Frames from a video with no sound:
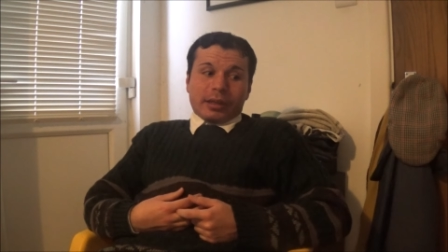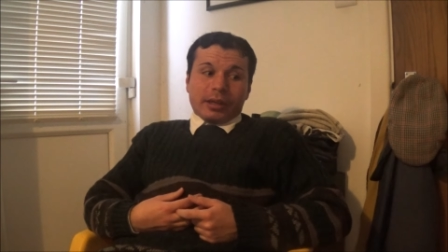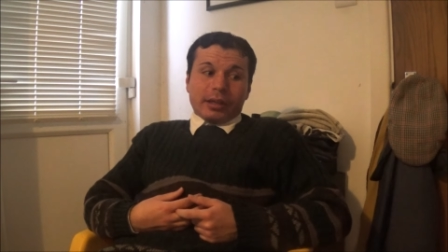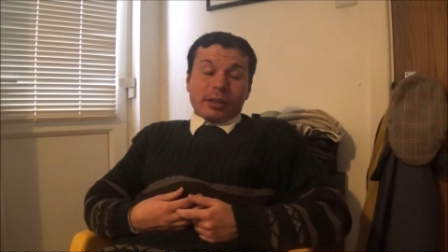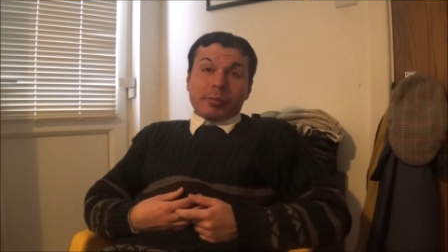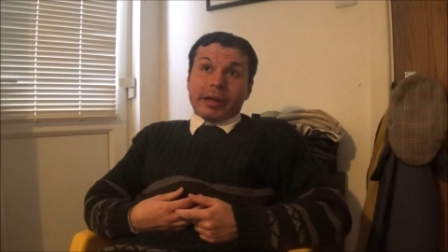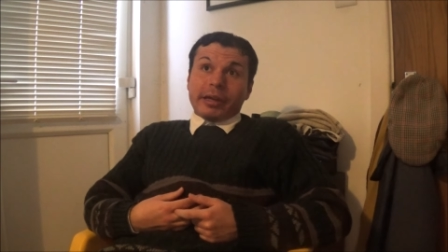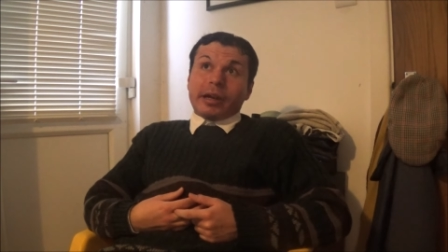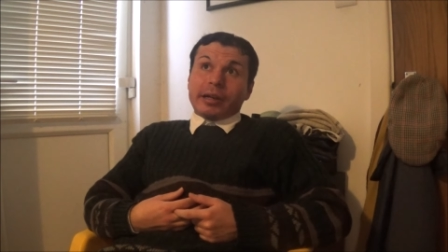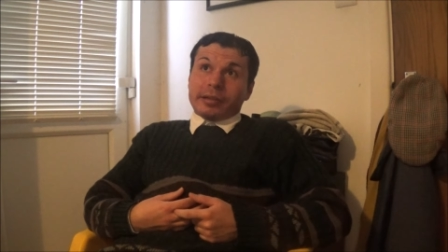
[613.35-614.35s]
in the way
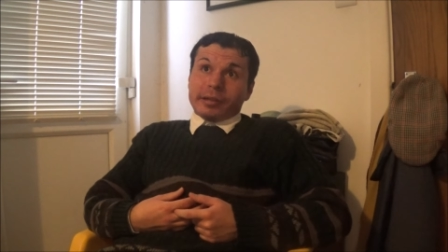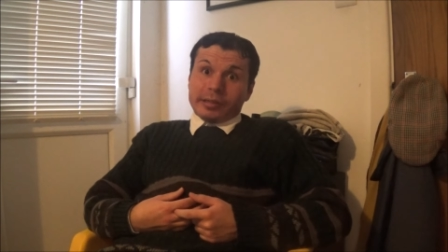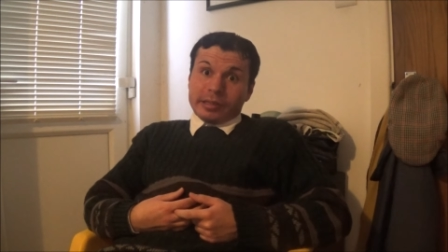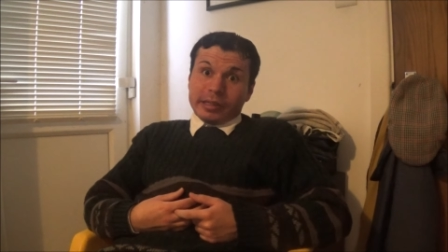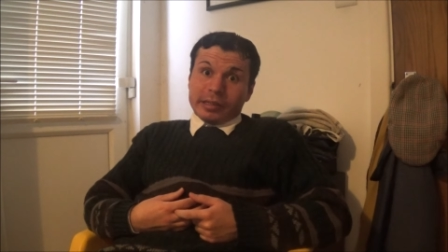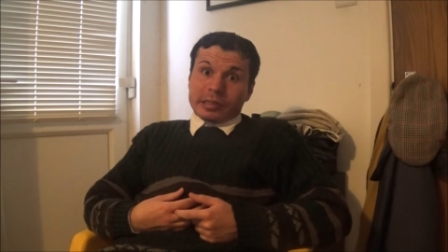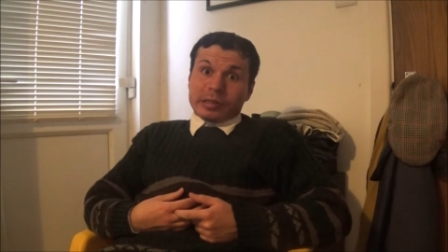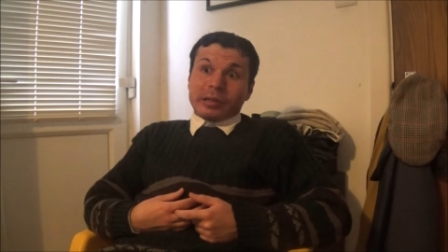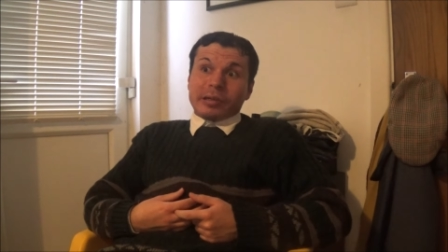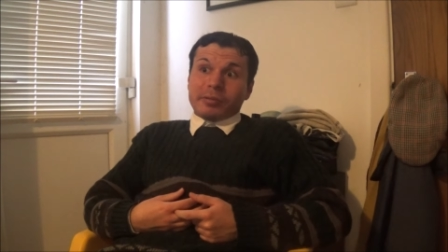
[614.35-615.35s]
either
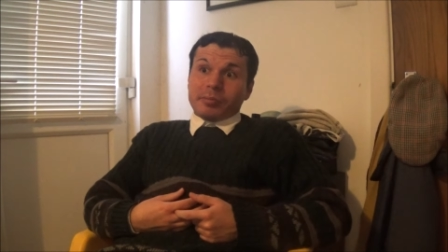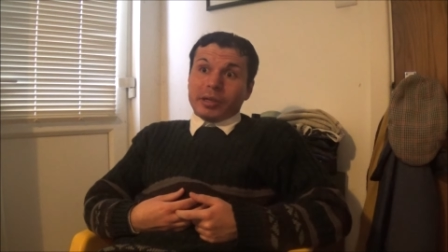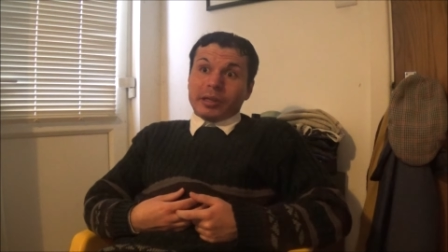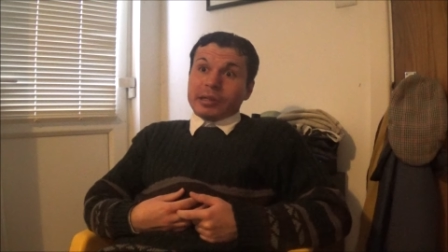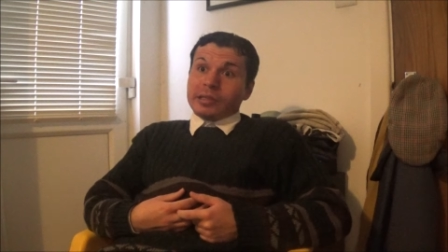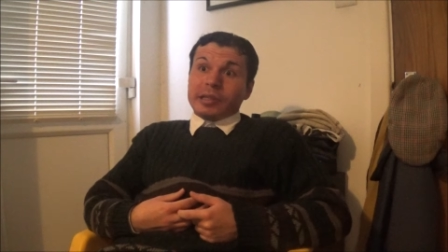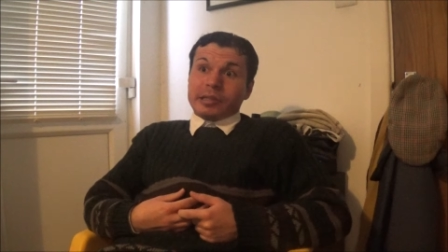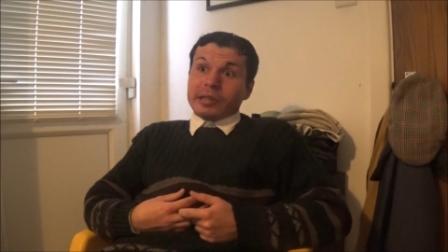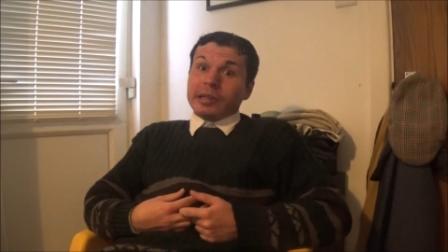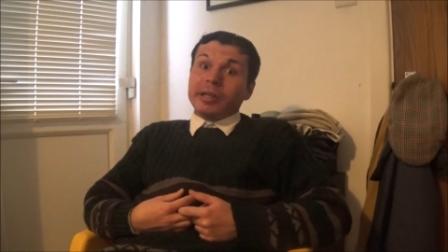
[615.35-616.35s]
in a
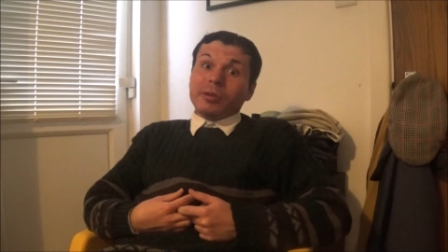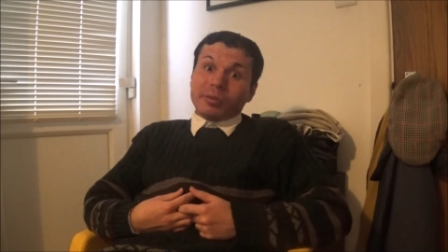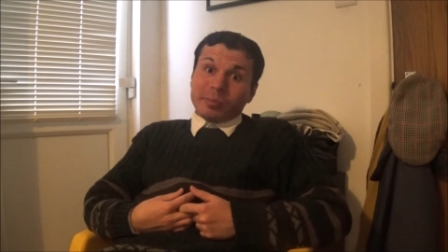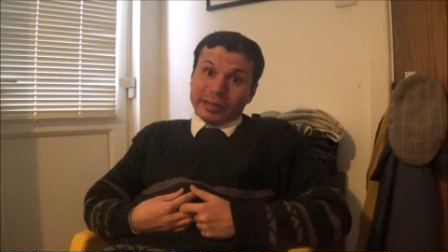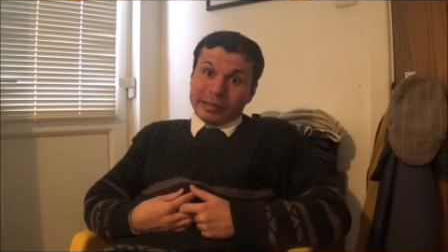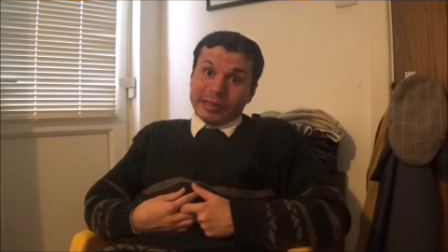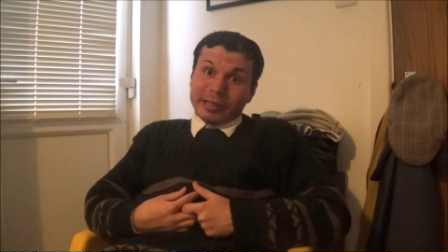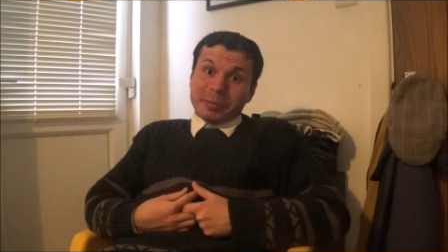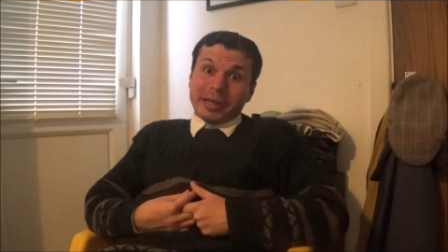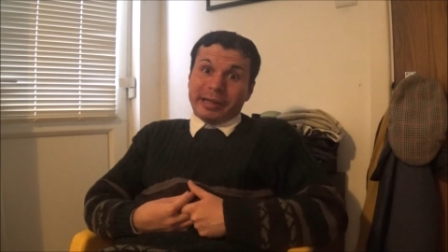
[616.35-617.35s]
sisterly or
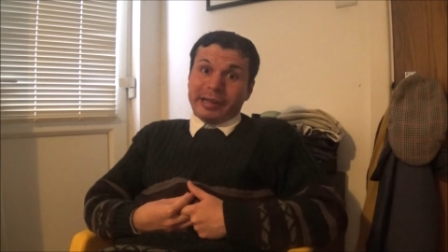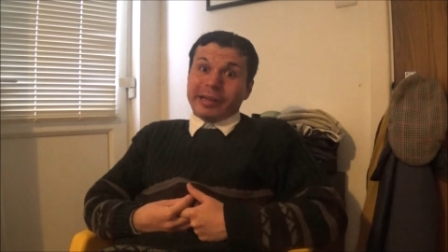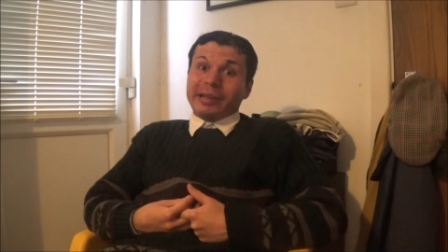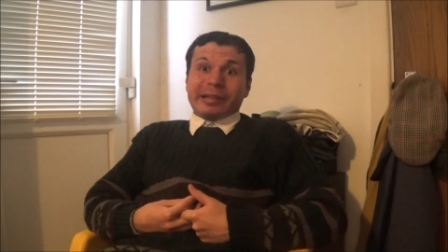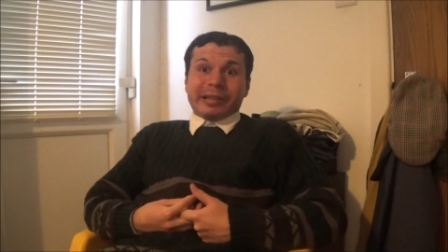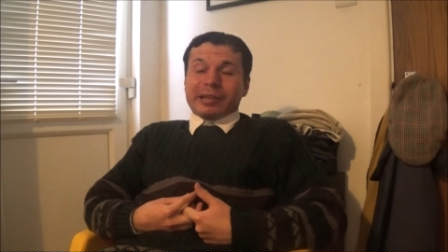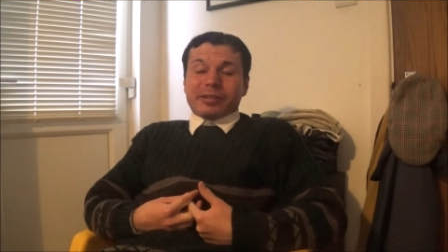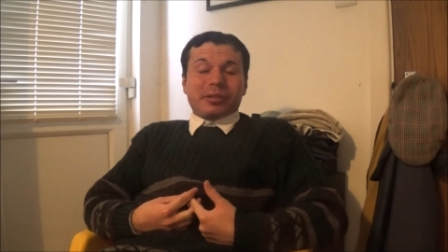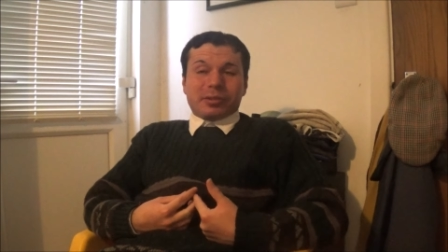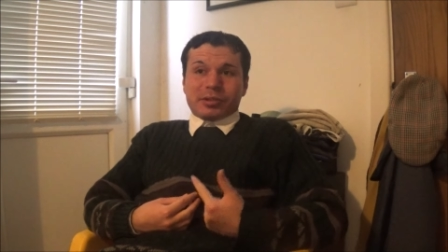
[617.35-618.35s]
motherly way,
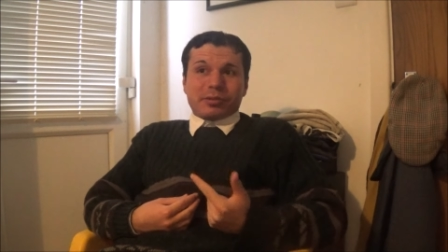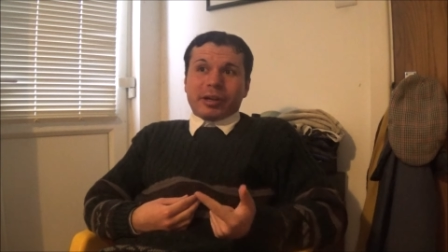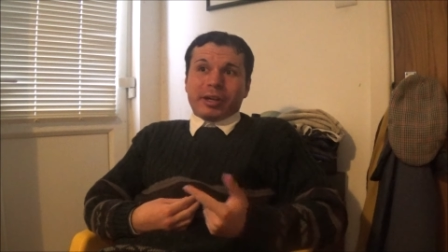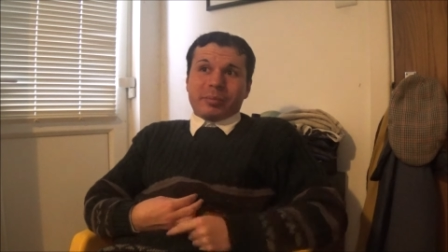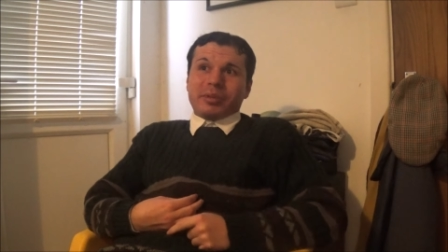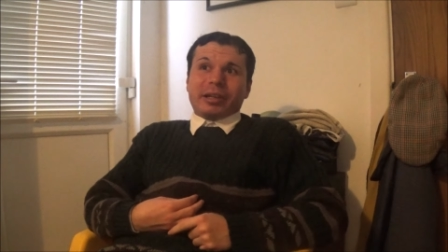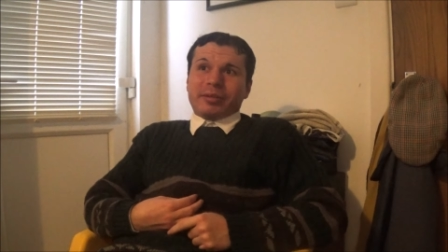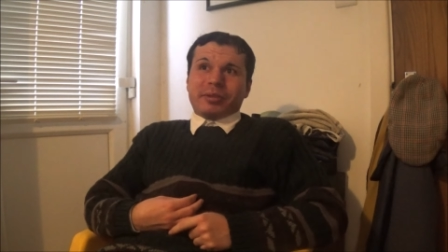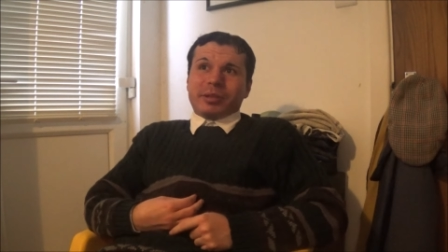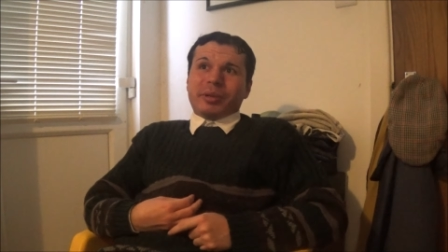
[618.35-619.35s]
to describe
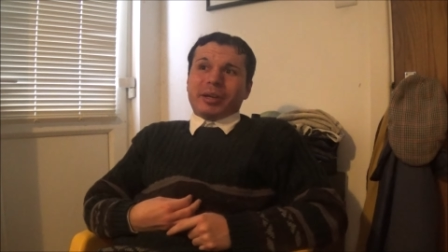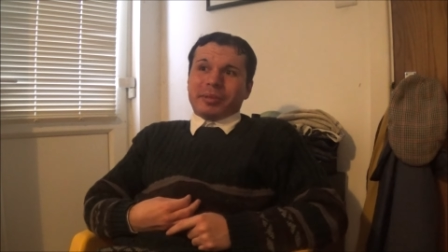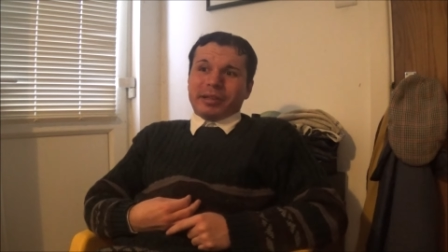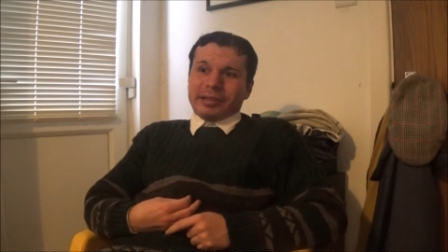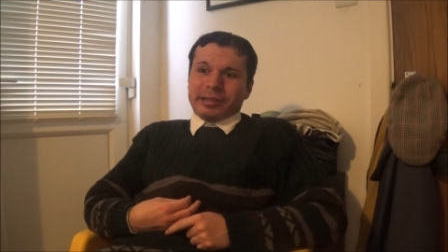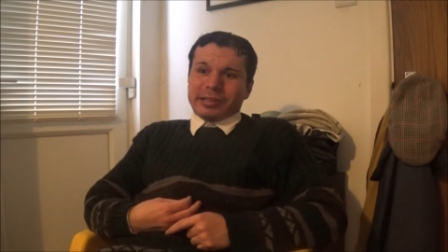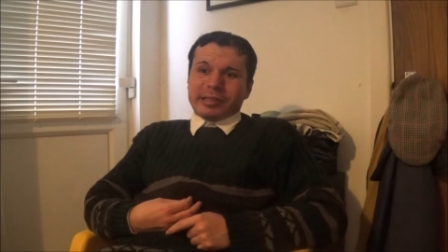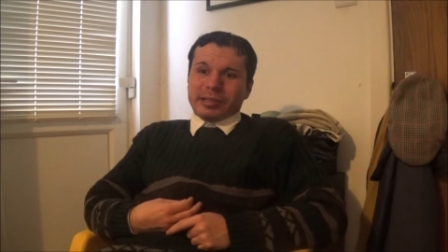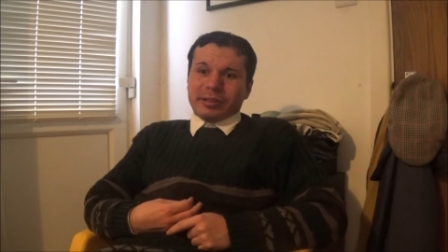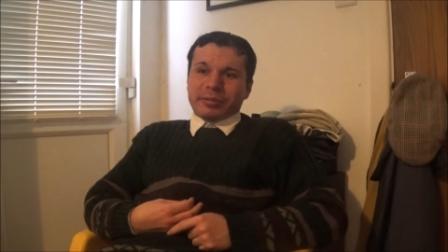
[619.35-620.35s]
lovely Pamela
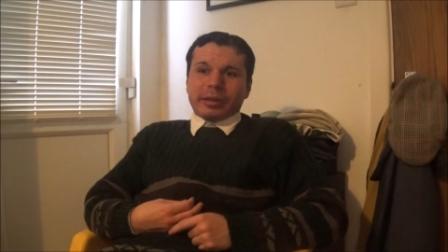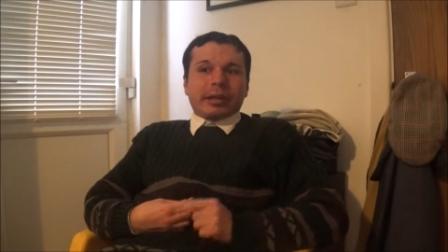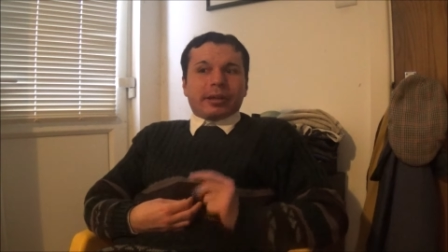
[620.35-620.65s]
herself.